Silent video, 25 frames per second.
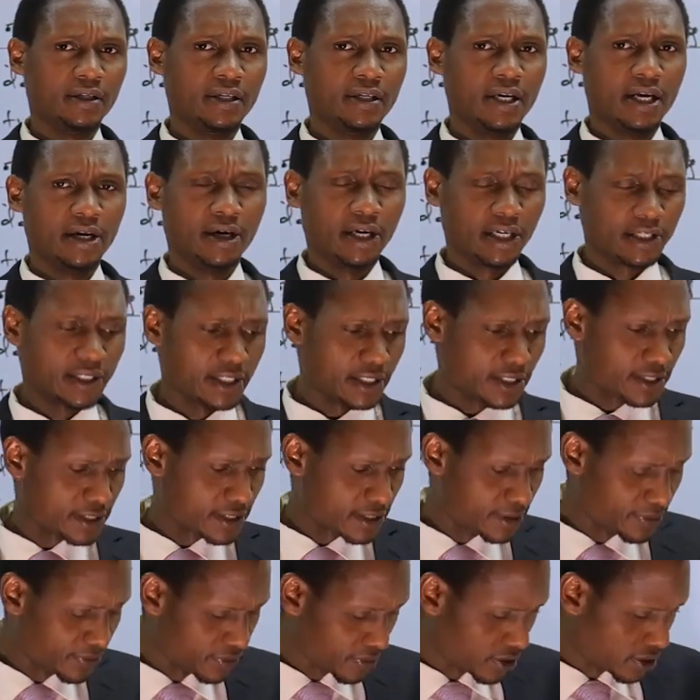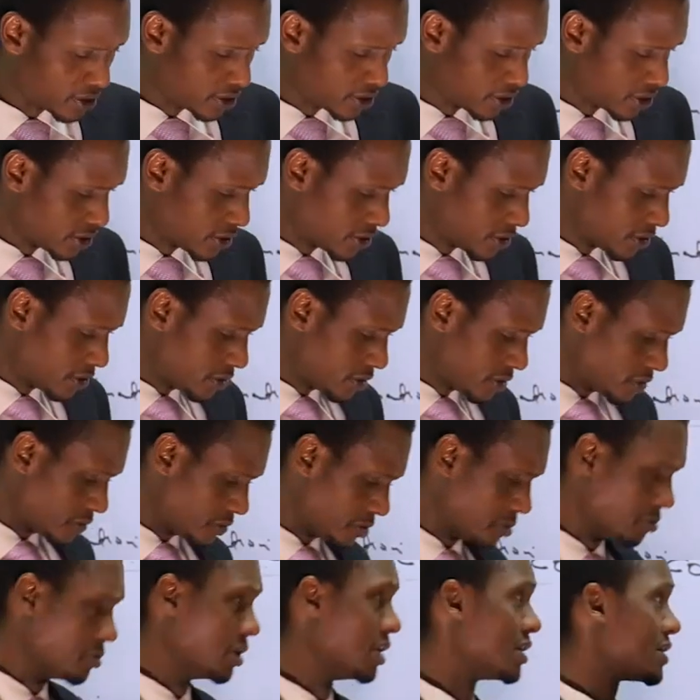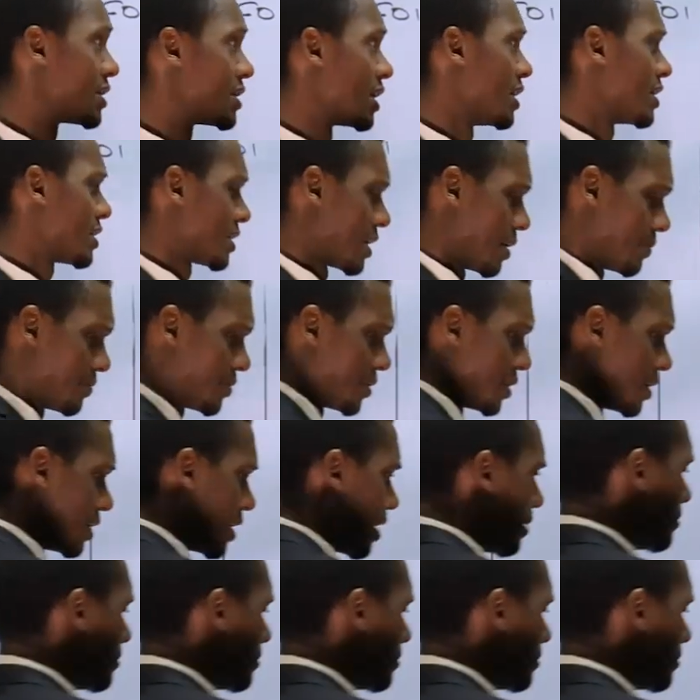directors, we will say something